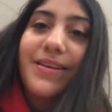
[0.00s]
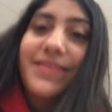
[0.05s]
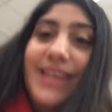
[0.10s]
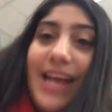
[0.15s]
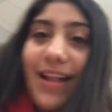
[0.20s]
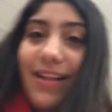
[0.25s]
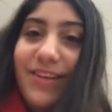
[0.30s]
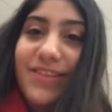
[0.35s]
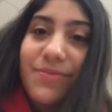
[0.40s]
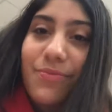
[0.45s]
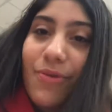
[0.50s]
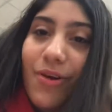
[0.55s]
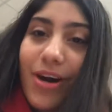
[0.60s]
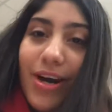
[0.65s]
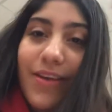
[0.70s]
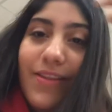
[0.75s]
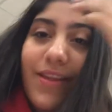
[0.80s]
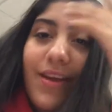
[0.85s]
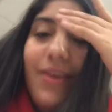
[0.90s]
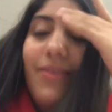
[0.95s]
It's Alex
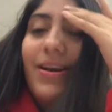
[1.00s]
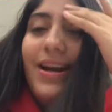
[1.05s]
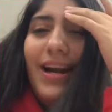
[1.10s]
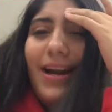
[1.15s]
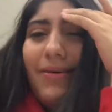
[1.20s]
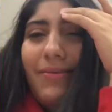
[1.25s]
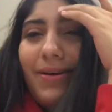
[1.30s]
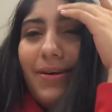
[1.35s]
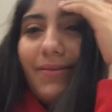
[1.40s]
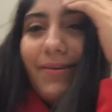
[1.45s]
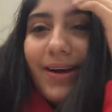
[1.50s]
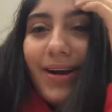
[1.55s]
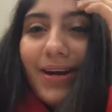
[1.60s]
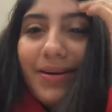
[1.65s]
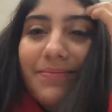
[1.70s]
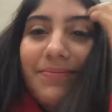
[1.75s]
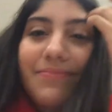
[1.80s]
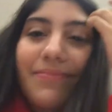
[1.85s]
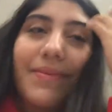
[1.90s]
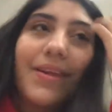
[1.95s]
Morgan though, and I didn't want to wear
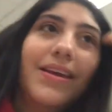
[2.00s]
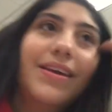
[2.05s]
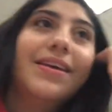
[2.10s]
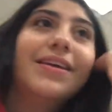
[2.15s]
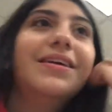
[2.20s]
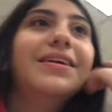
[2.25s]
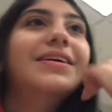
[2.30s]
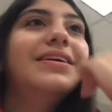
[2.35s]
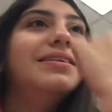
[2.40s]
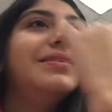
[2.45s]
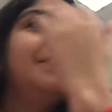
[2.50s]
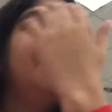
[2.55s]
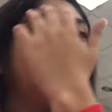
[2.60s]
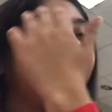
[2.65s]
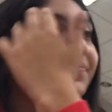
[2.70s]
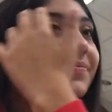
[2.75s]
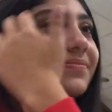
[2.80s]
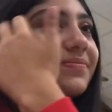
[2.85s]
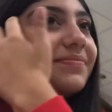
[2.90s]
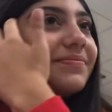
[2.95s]
it. You should have
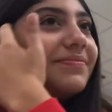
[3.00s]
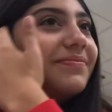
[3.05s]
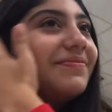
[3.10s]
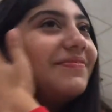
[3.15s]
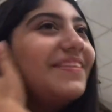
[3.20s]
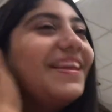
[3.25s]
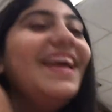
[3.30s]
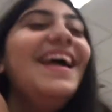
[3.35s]
worn it.